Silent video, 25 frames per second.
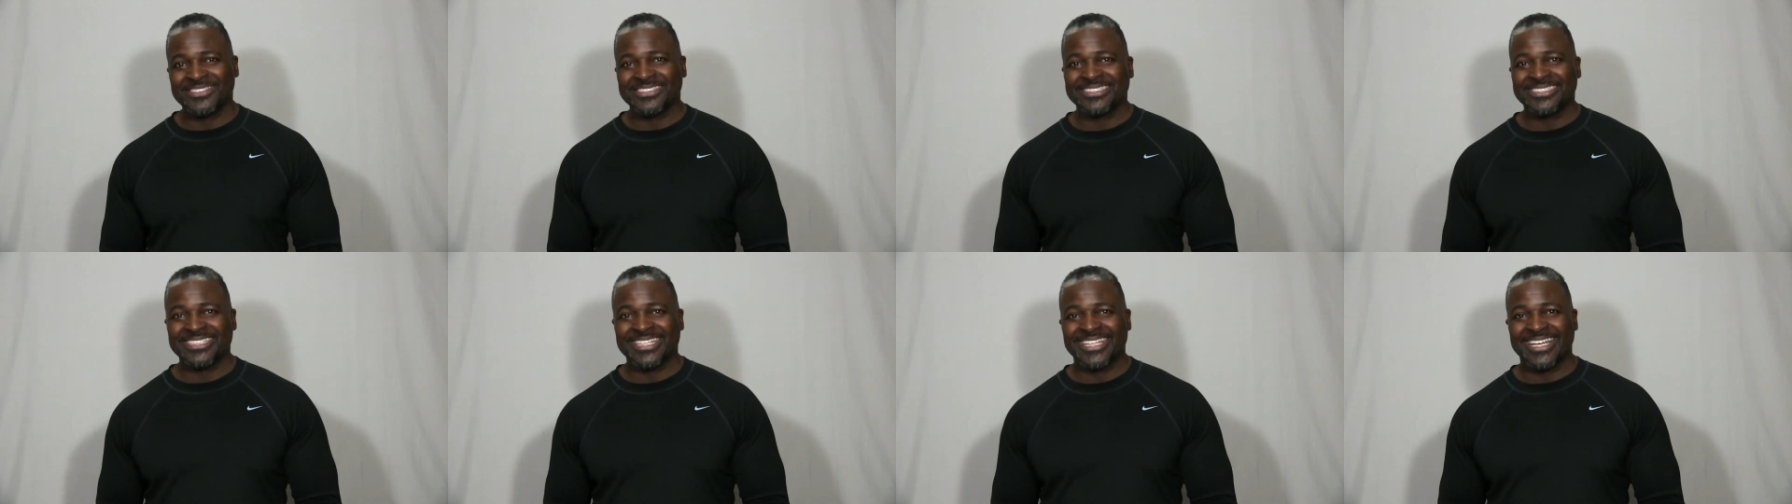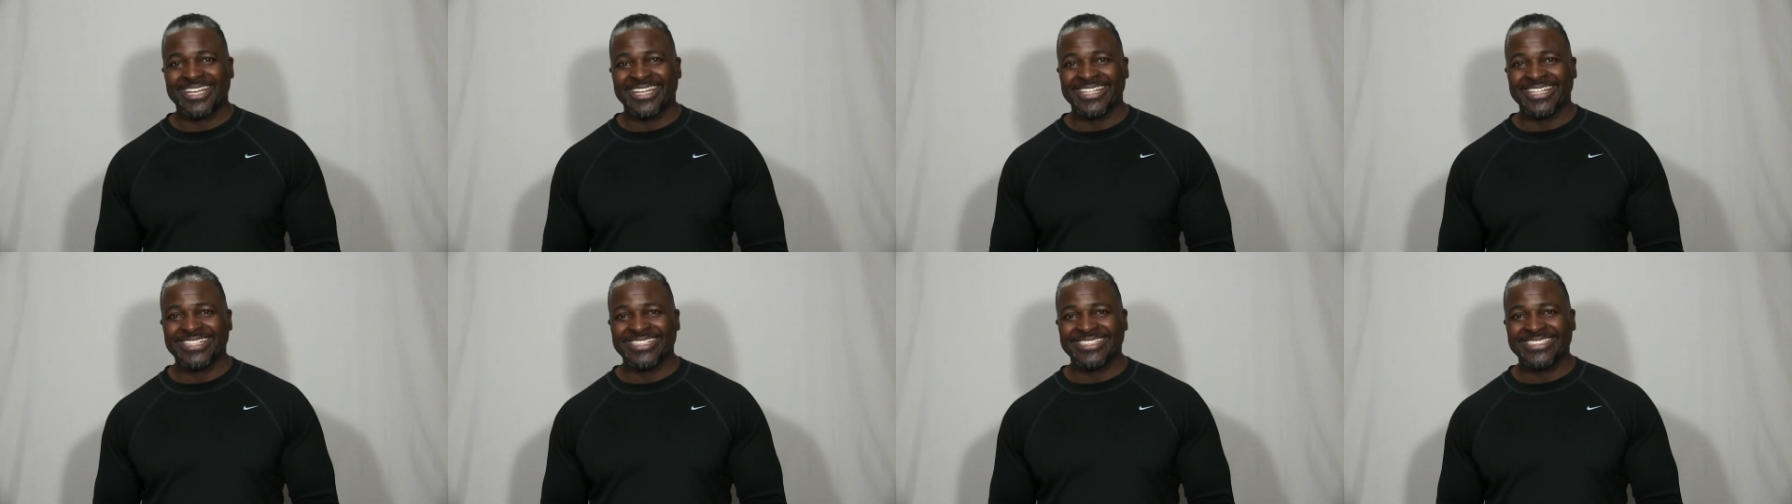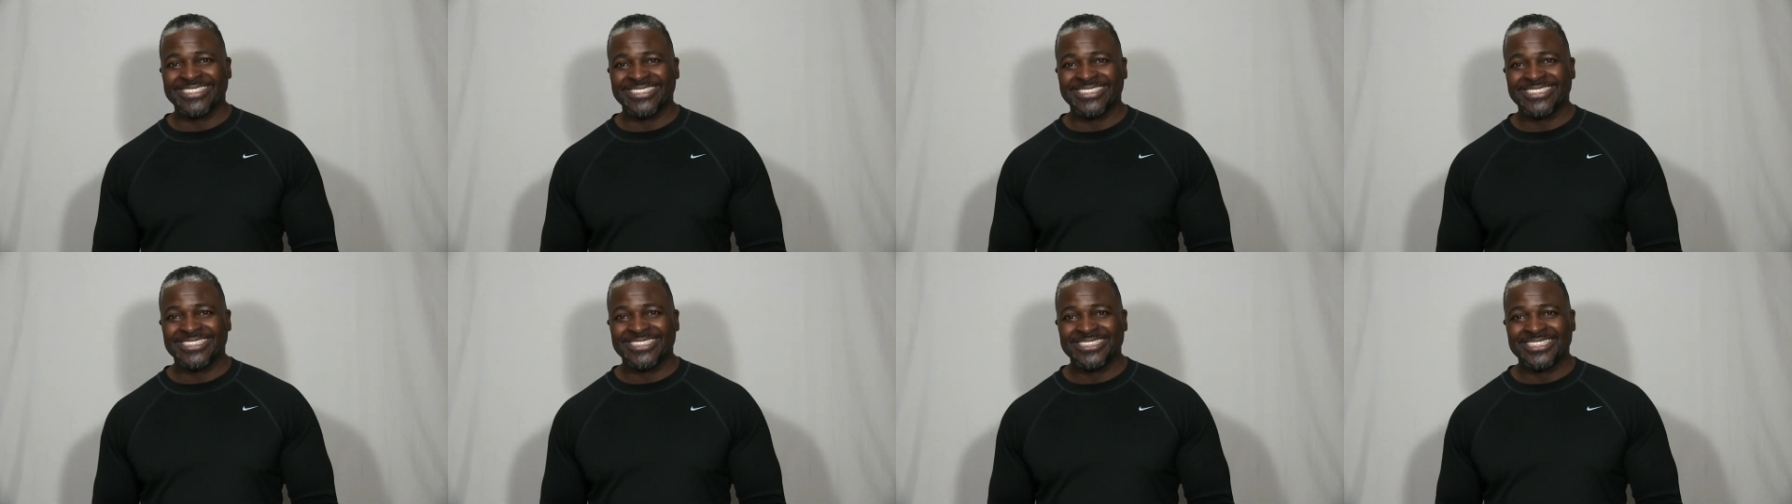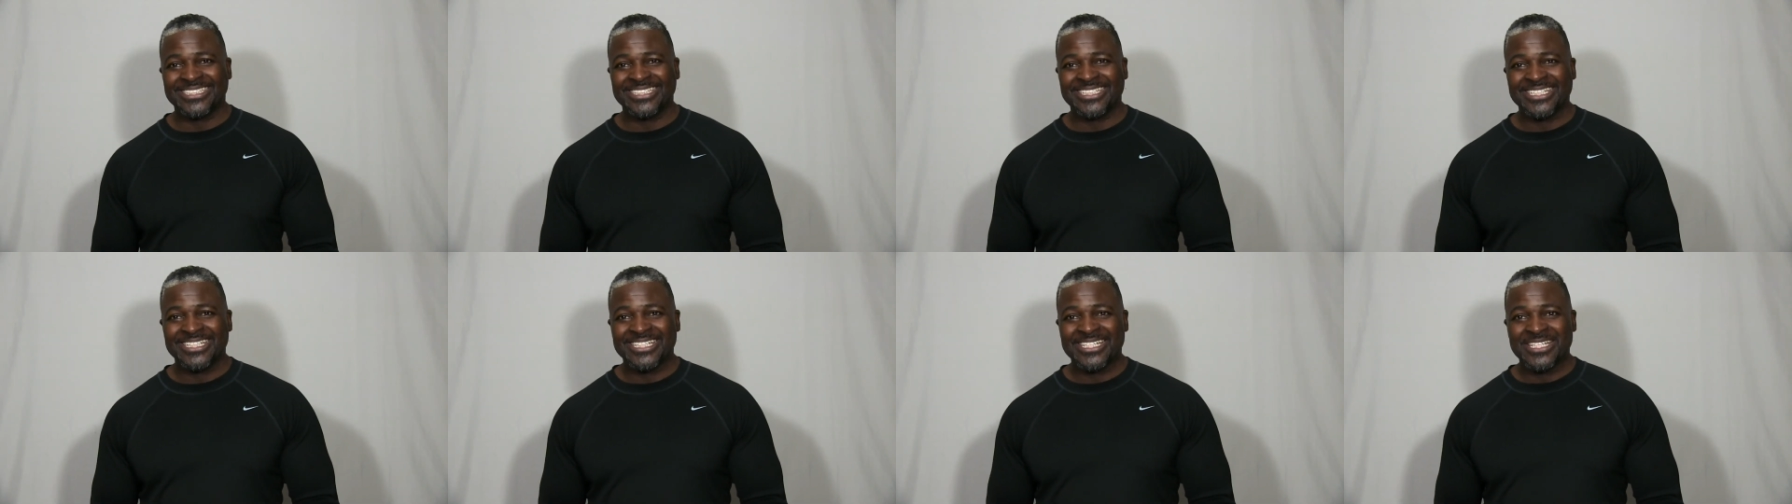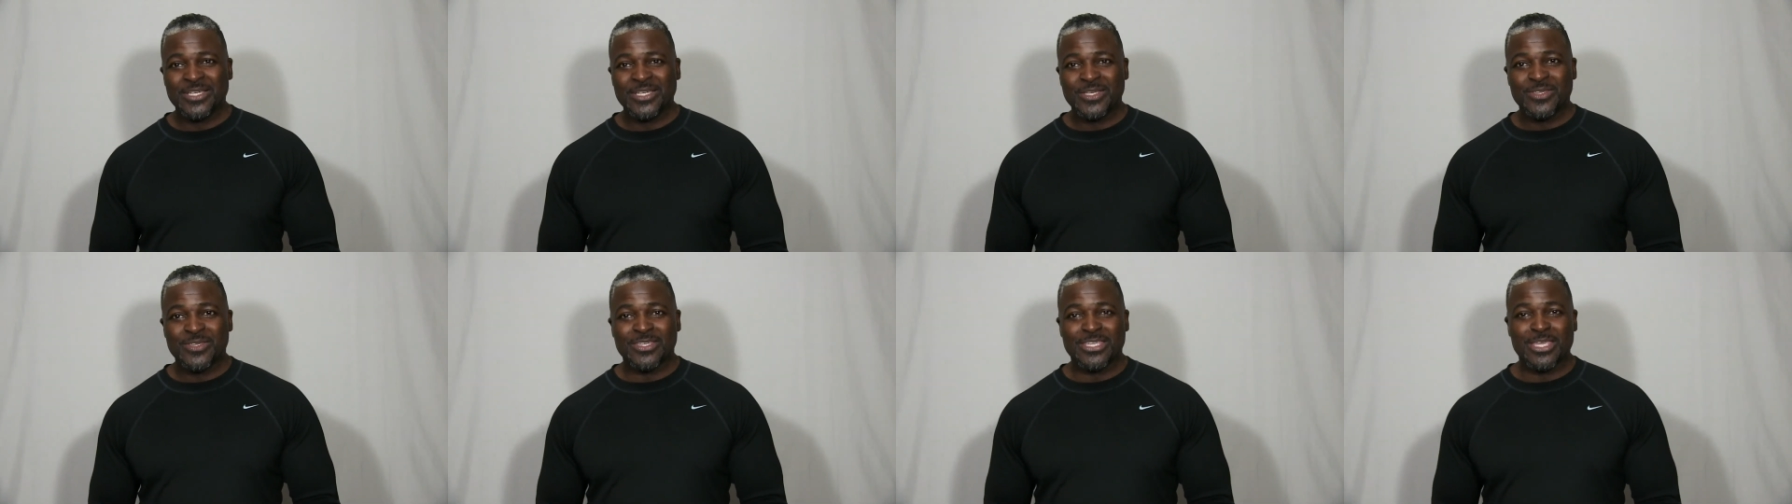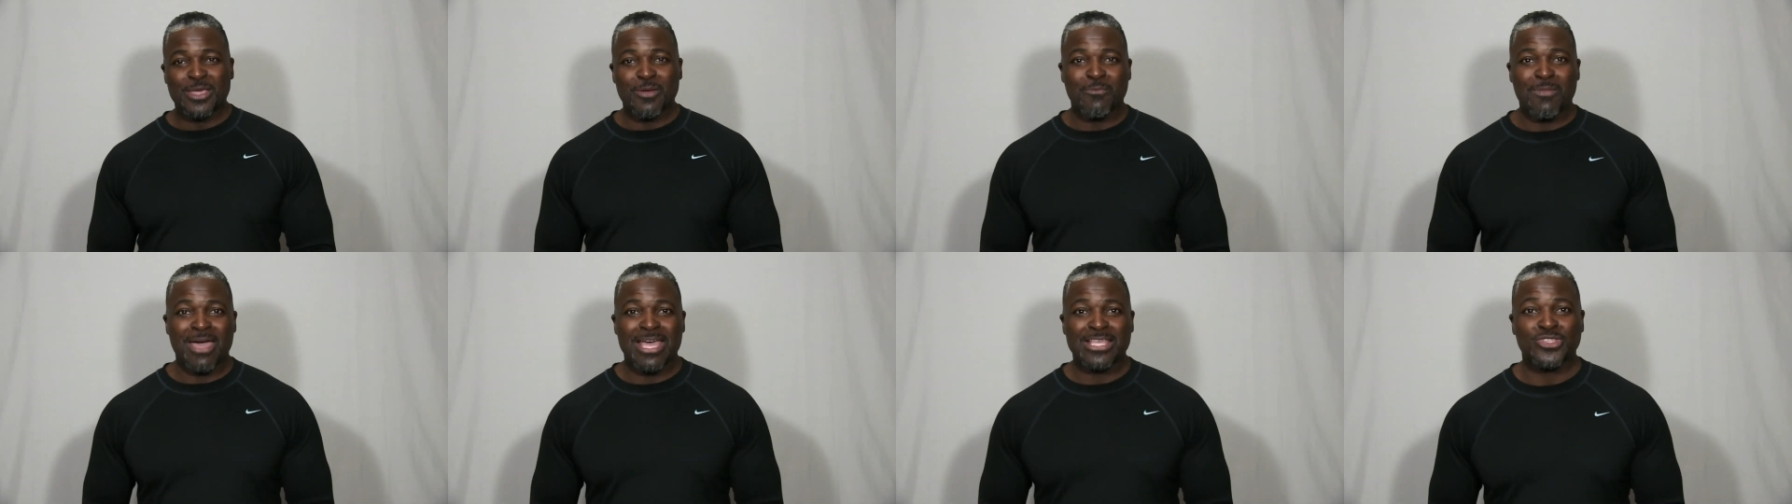you
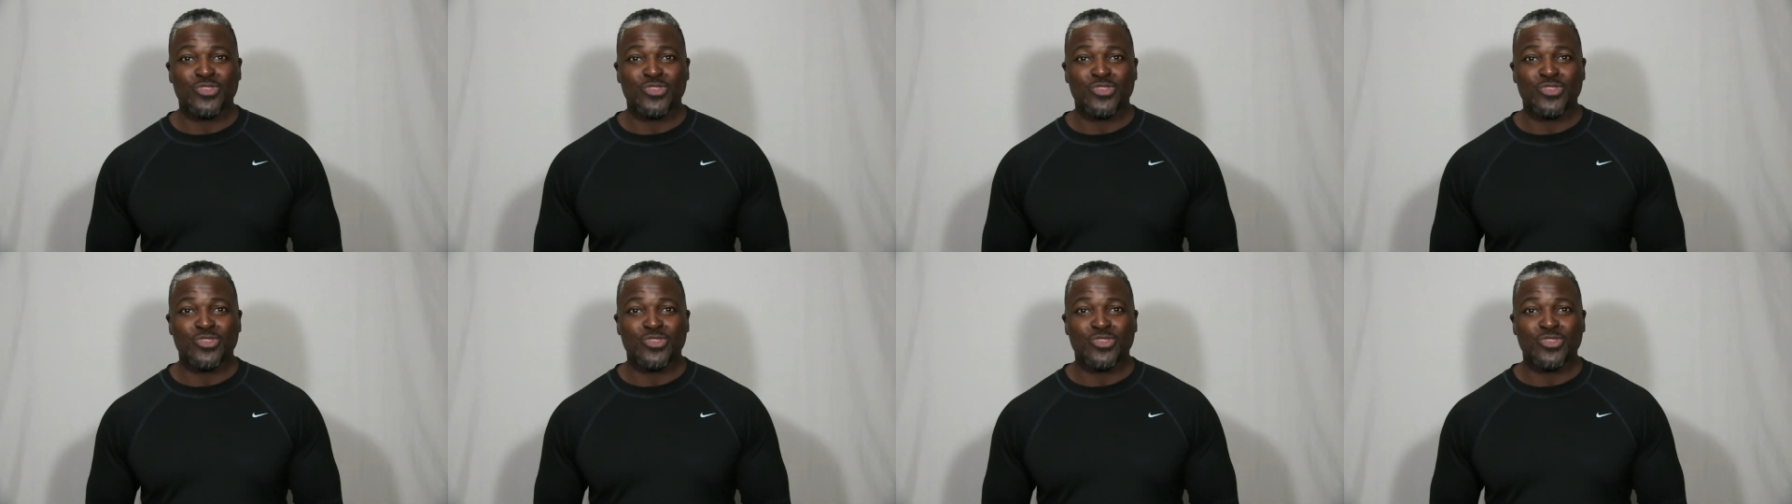get my